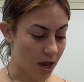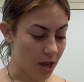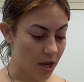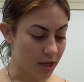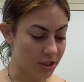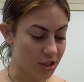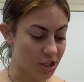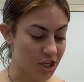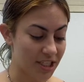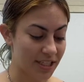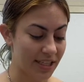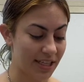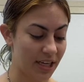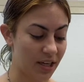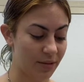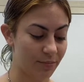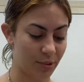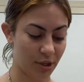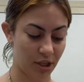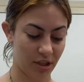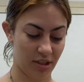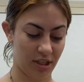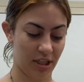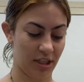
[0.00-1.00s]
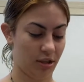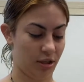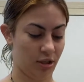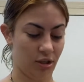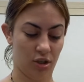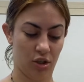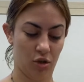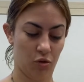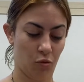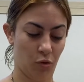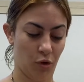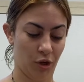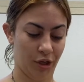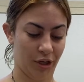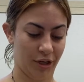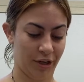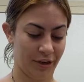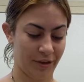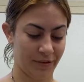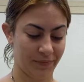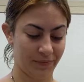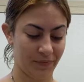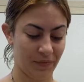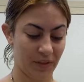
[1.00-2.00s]
Jason and Percy turned toward
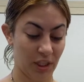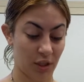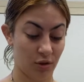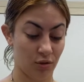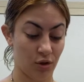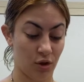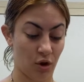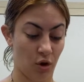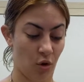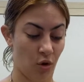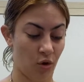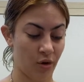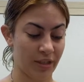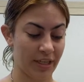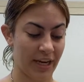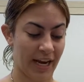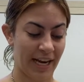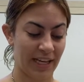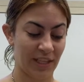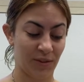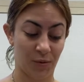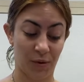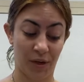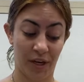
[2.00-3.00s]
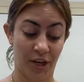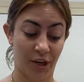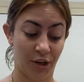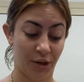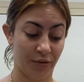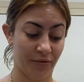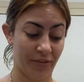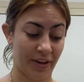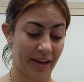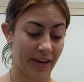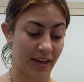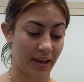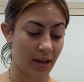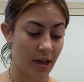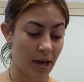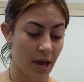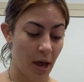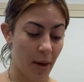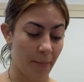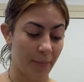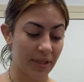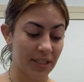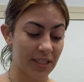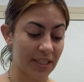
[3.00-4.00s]
her. Those gold eyes were unnerving,
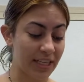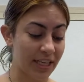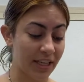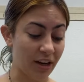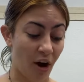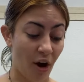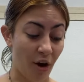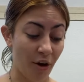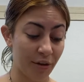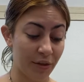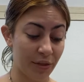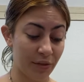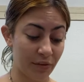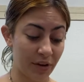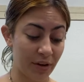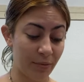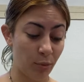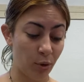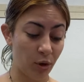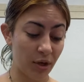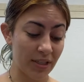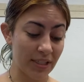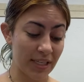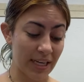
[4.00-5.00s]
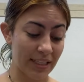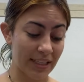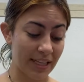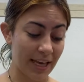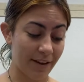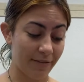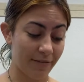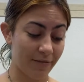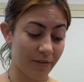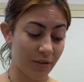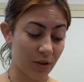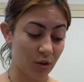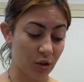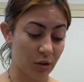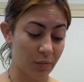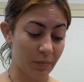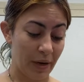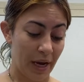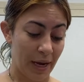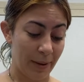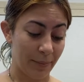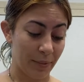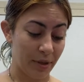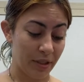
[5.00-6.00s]
but seeing all 3 boys like that fueled
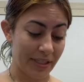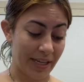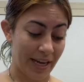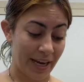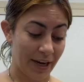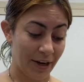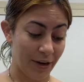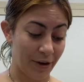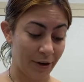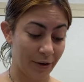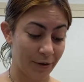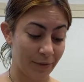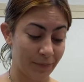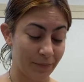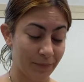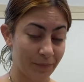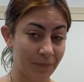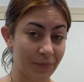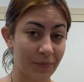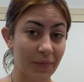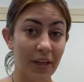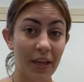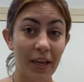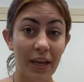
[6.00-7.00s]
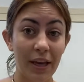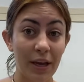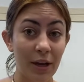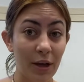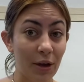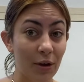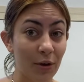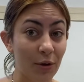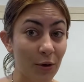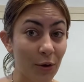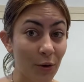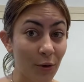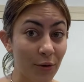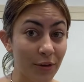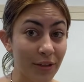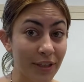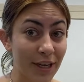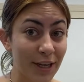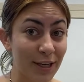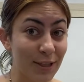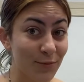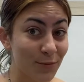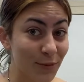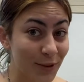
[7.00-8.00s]
Piper's anger. Gold
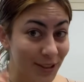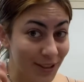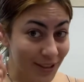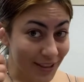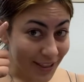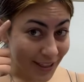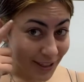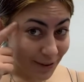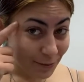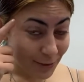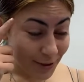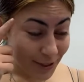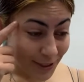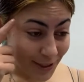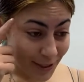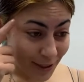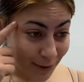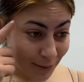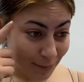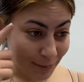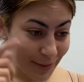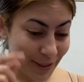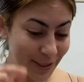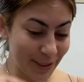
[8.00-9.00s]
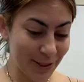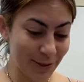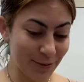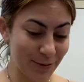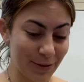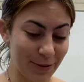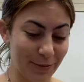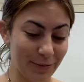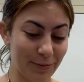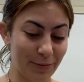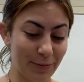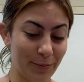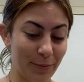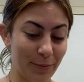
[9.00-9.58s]
eyes, what does that remind you of?